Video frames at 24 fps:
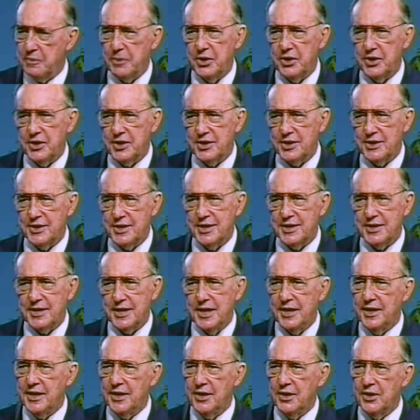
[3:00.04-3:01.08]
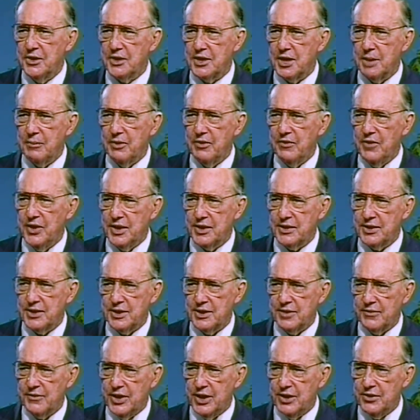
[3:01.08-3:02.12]
Spirit has descended on some of us
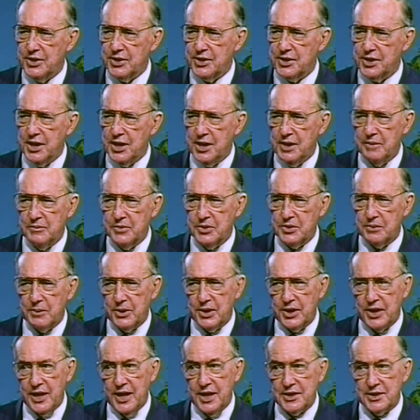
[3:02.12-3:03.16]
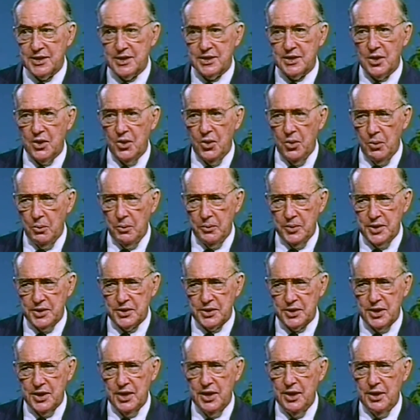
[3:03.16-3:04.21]
at various times, but he hasn't
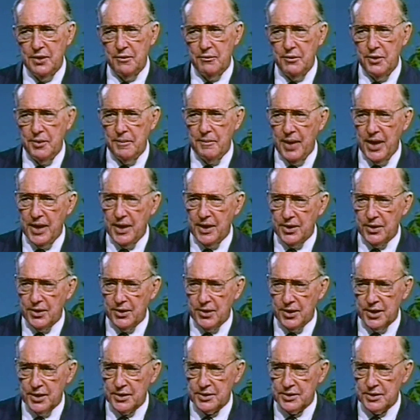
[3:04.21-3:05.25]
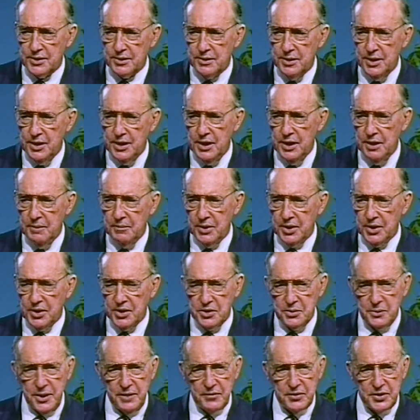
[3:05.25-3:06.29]
always remained on us,
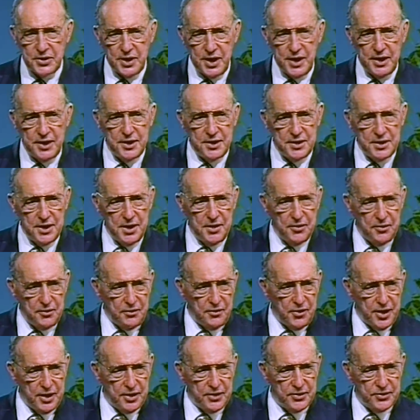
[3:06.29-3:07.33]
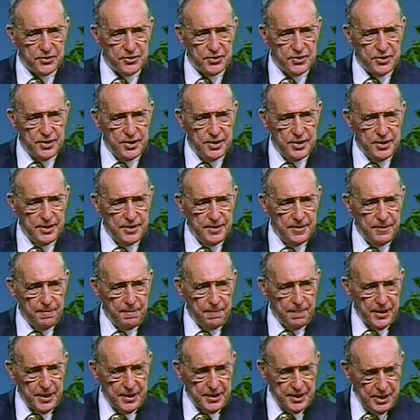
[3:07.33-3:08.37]
because we have said and done things
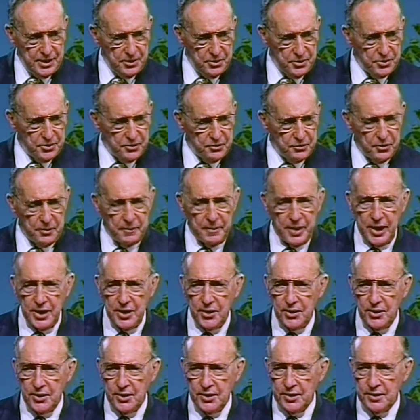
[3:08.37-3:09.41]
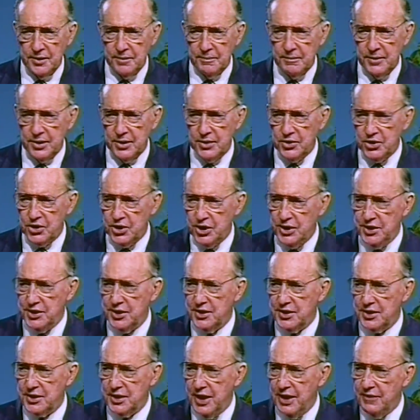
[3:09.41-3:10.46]
that he couldn't remain on. But
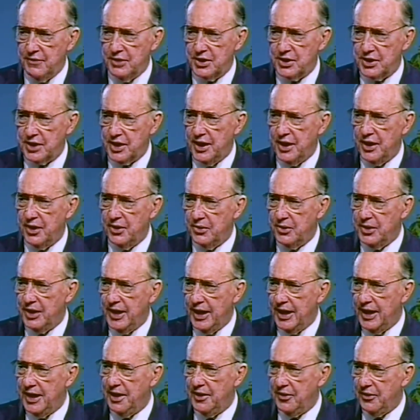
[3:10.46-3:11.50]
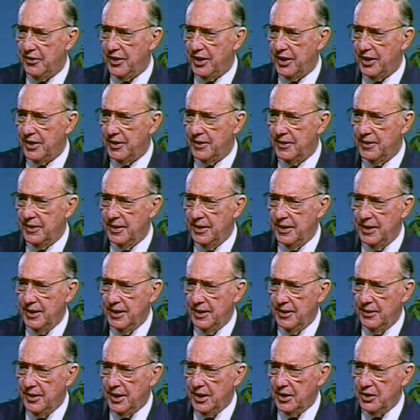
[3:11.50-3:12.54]
Jesus never said or did anything
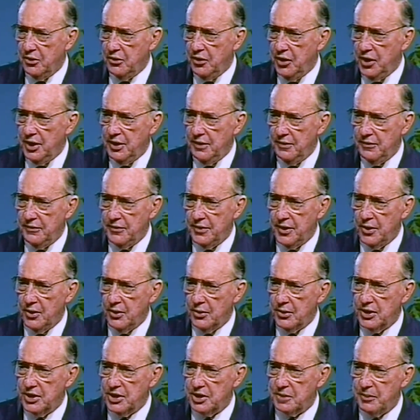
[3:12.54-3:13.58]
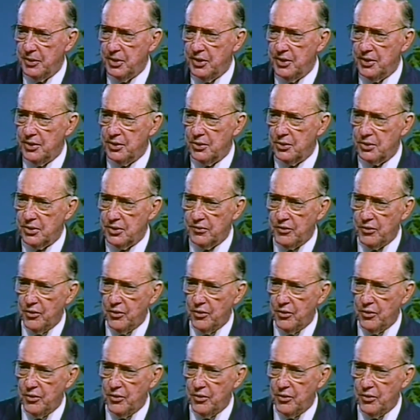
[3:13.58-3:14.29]
that grieved the Holy Spirit or